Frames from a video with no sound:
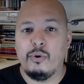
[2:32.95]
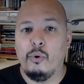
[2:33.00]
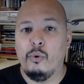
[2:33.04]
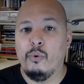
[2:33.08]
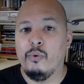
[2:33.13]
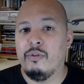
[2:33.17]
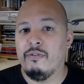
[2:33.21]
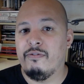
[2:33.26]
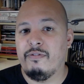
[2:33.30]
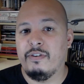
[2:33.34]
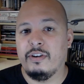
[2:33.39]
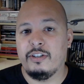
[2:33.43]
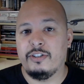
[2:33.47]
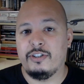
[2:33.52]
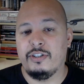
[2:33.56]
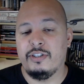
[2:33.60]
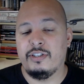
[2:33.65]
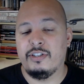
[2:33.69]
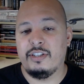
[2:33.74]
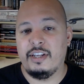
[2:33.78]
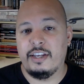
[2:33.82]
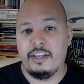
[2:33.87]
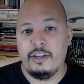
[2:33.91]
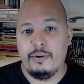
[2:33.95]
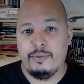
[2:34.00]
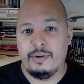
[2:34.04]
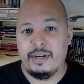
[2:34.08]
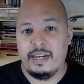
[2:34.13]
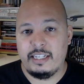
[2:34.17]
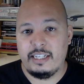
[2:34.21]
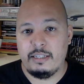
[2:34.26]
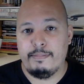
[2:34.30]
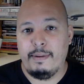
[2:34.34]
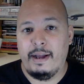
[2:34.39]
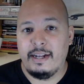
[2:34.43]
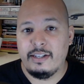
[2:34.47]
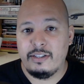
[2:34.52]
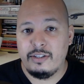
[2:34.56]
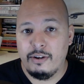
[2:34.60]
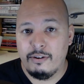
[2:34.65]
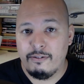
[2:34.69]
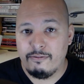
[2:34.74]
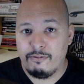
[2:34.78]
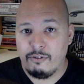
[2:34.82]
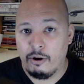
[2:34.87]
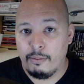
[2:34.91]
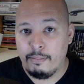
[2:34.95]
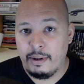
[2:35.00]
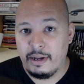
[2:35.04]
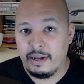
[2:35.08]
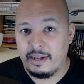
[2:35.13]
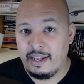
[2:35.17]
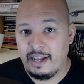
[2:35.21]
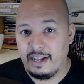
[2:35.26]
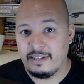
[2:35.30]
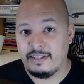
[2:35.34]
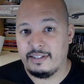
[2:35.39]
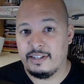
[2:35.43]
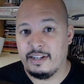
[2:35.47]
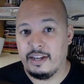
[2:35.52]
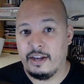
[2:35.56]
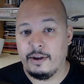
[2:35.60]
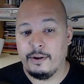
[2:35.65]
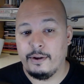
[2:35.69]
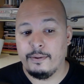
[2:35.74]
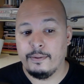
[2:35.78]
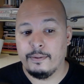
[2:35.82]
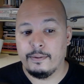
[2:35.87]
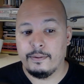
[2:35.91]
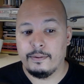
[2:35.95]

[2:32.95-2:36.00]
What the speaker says: all the functions that you would expect from a Casio.